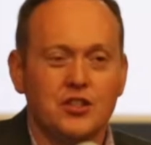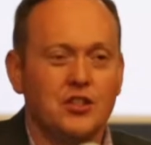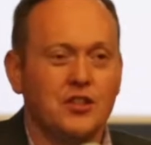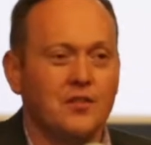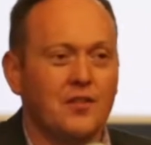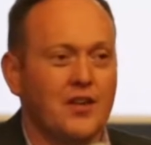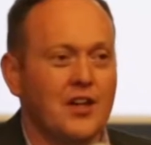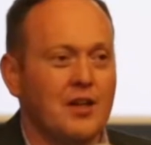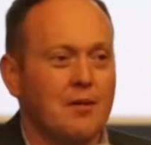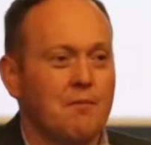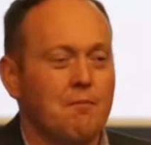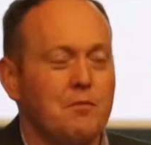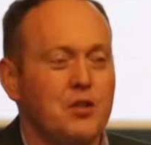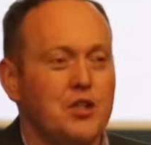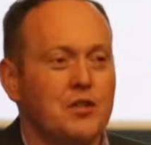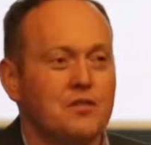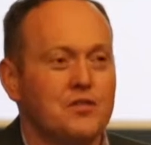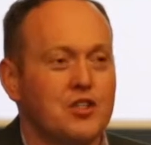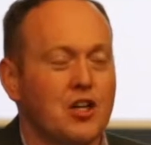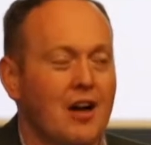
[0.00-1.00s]

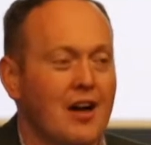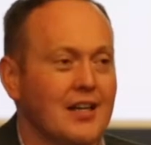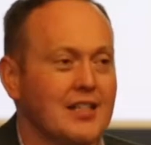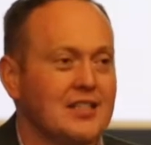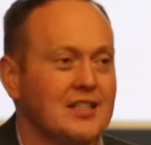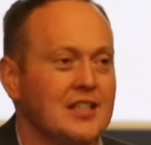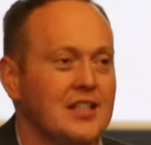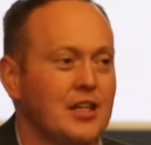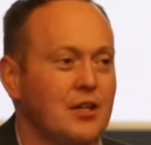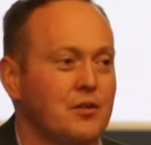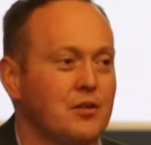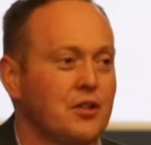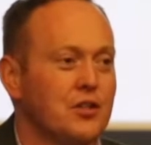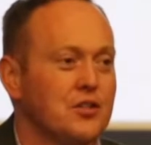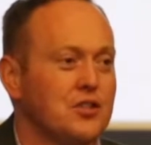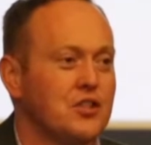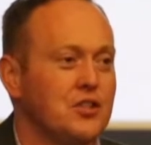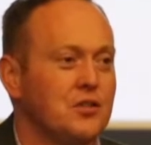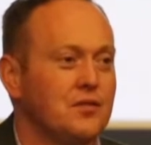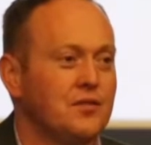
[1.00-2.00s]
You've talked to the
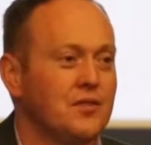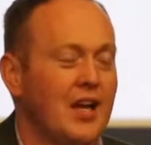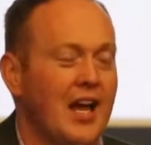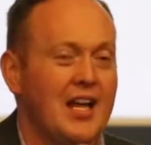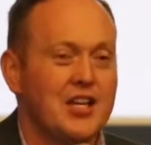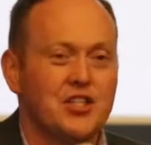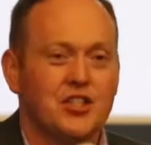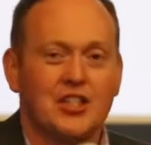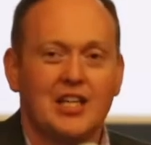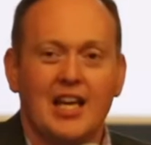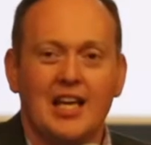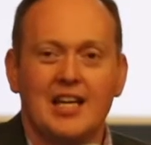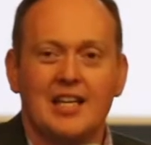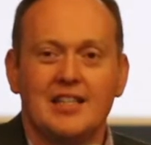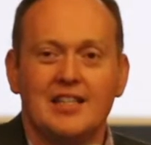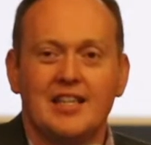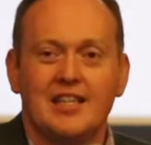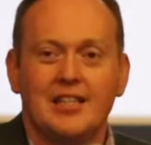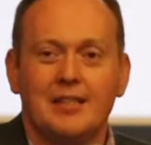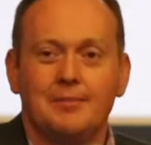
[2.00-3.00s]
owners, you've
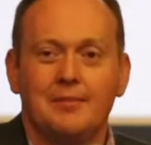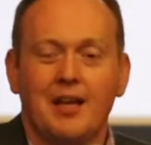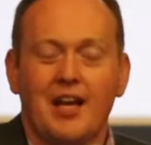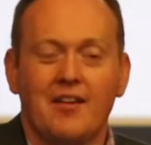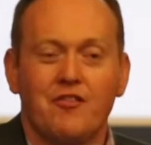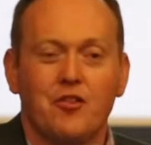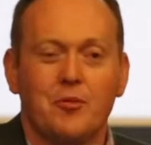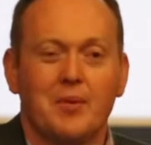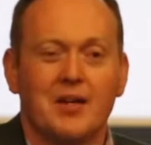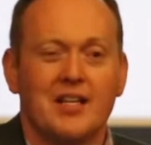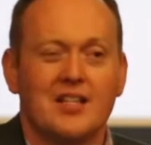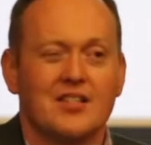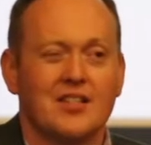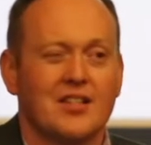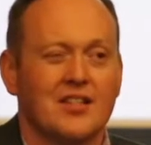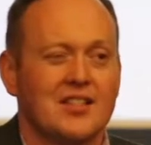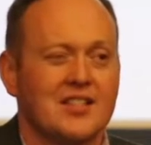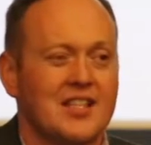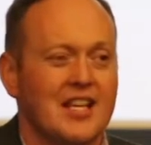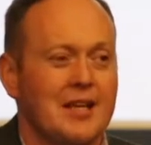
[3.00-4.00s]
educated them, everybody's
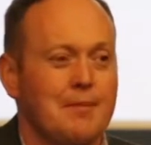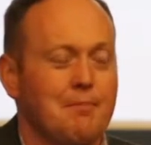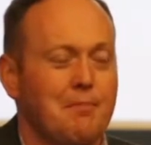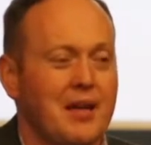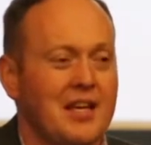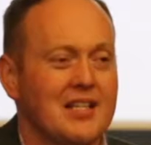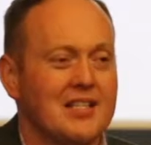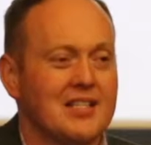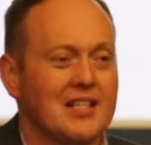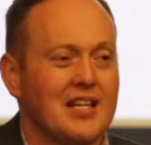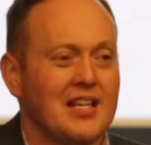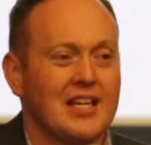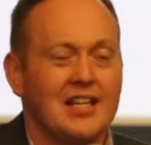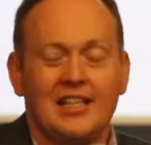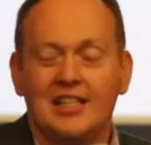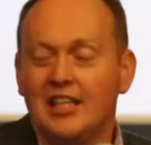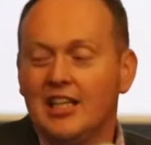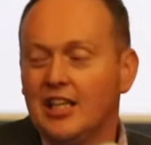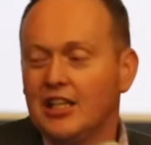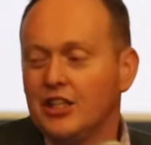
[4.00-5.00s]
on the same
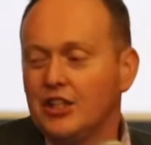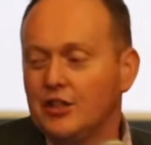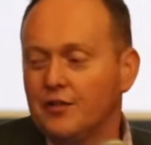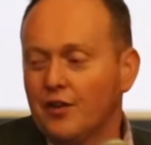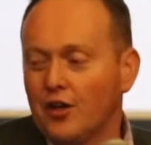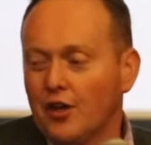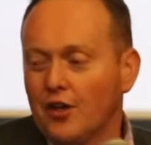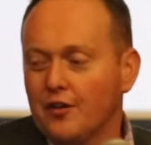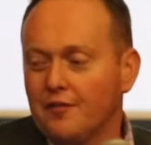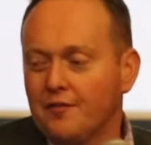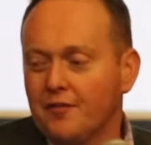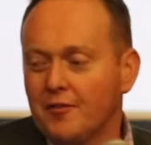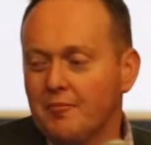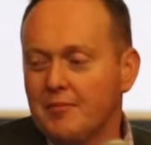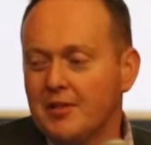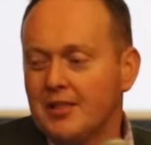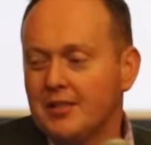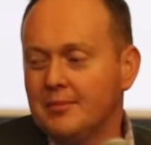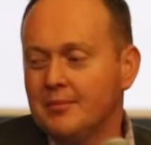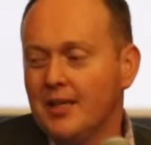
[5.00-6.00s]
baseline, you've heard
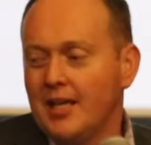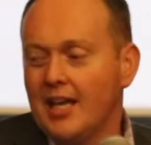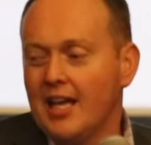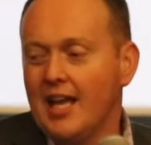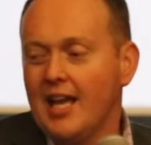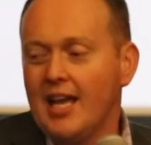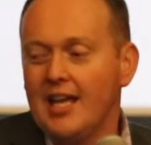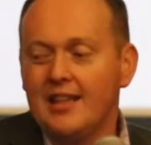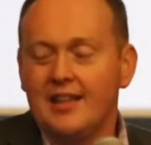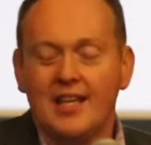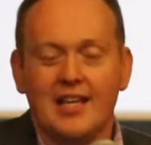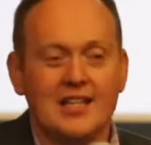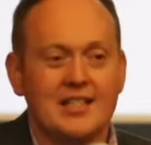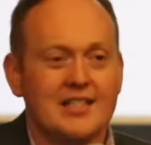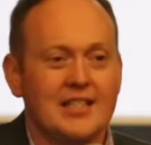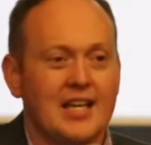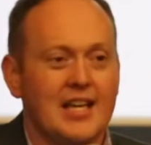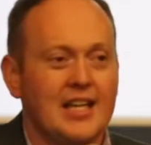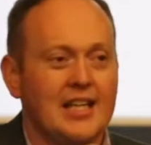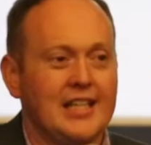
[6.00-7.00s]
from them, and they
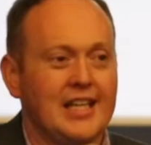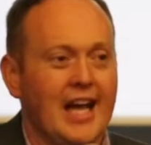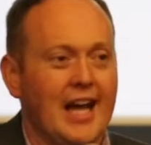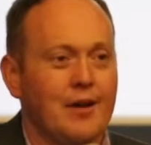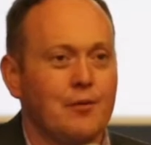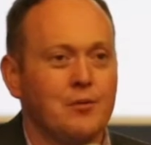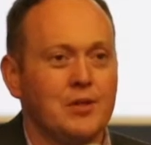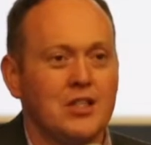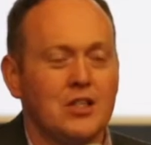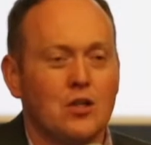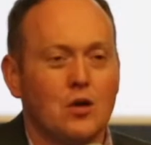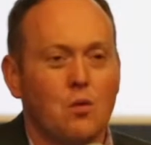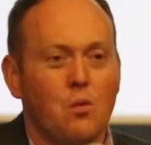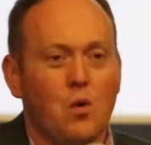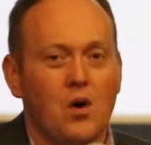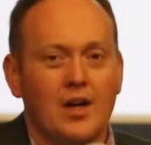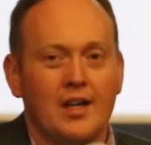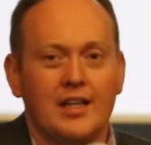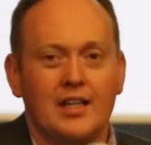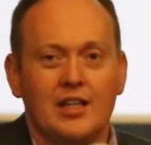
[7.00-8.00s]
say, yeah, we don't
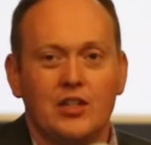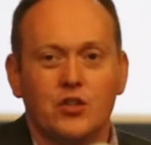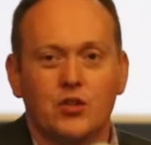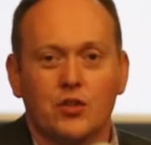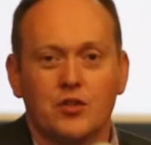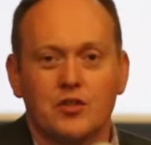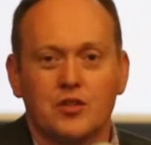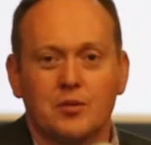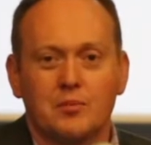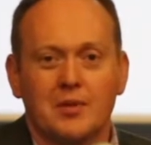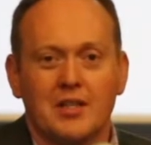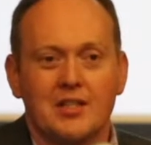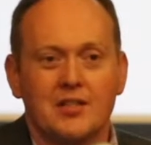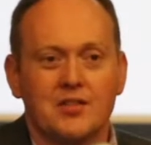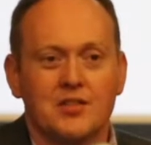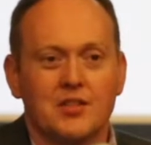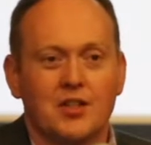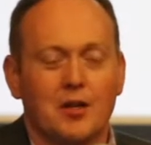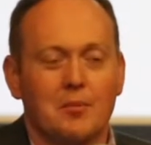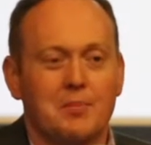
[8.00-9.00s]
want any short-term
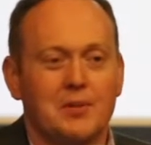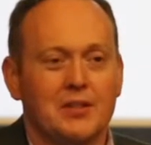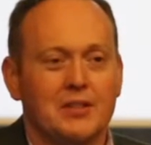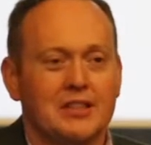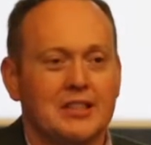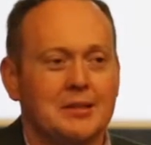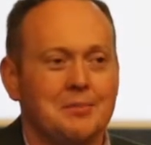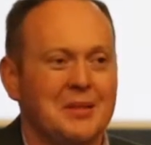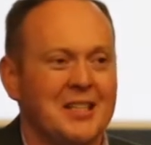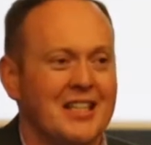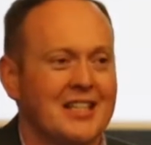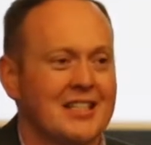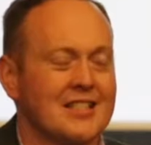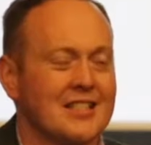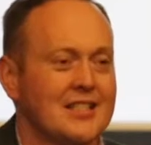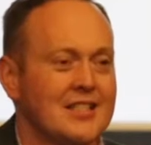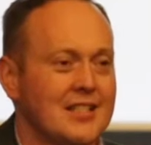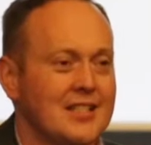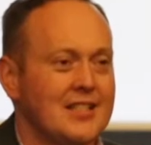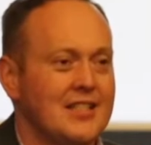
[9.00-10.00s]
rentals in our building because
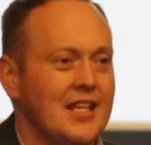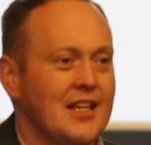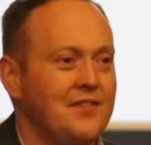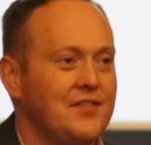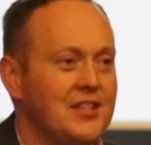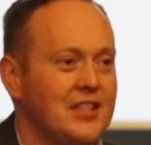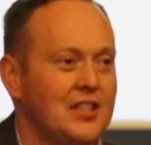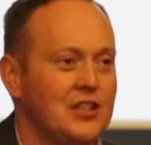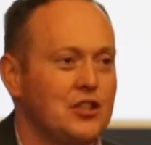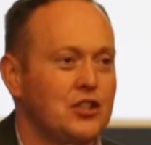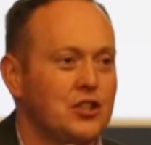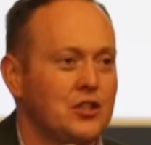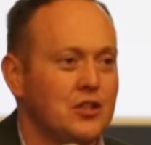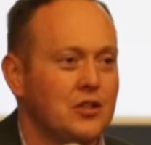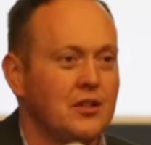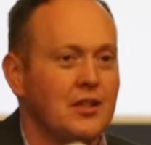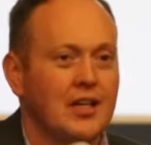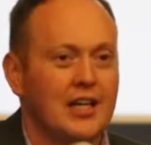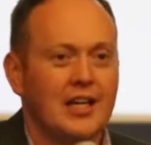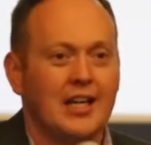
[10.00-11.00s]
it's a safety
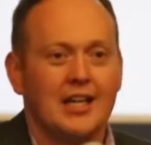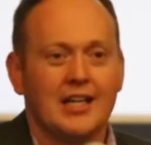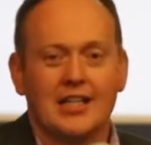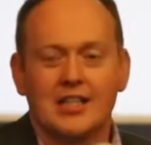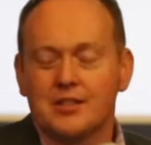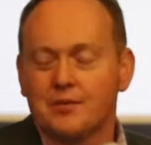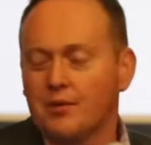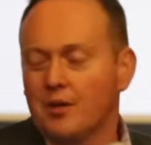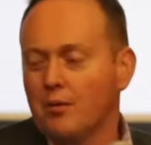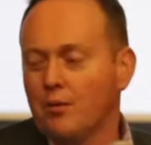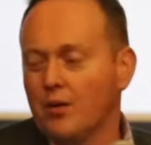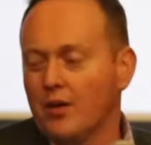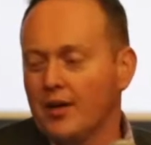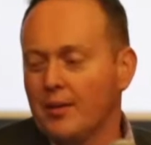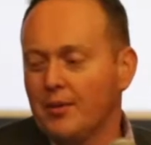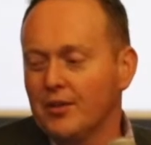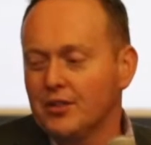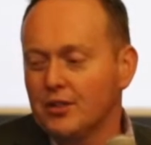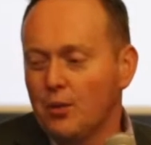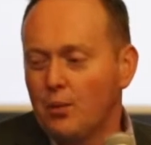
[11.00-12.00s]
issue and because we worry
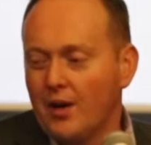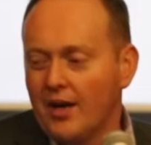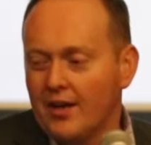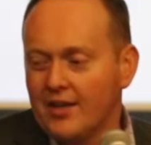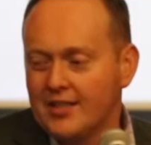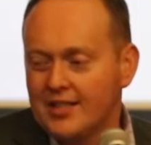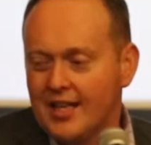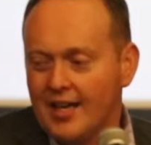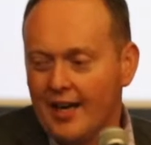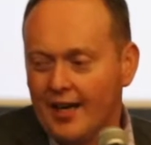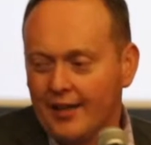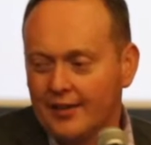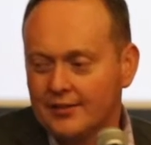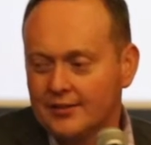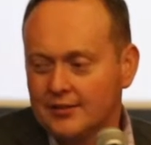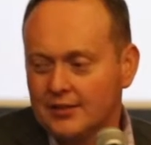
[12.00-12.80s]
about the wear and tear.